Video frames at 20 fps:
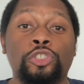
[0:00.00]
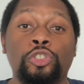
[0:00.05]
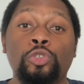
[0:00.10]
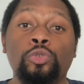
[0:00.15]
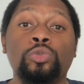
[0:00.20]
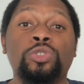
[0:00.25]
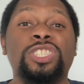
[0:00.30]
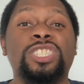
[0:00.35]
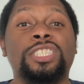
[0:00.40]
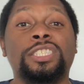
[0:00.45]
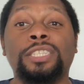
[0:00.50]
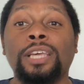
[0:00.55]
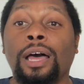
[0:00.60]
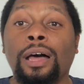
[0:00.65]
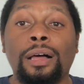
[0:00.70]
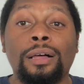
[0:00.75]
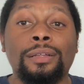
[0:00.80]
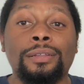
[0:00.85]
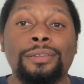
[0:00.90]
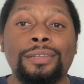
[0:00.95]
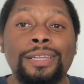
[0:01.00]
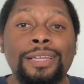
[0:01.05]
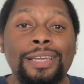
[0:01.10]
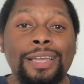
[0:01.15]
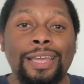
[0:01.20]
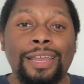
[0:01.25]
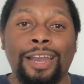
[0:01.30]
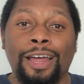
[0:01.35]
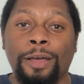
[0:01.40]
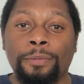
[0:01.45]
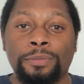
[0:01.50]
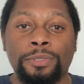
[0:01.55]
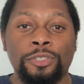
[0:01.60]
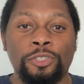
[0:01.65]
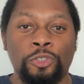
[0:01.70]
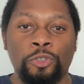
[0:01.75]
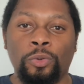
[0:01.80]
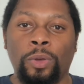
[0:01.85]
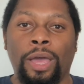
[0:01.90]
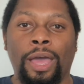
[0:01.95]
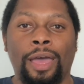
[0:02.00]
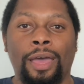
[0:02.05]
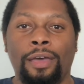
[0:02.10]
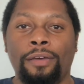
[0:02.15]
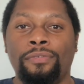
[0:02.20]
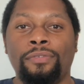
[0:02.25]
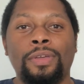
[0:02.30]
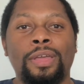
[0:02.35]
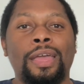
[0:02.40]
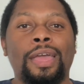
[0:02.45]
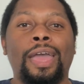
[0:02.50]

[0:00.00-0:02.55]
you sell an option, you have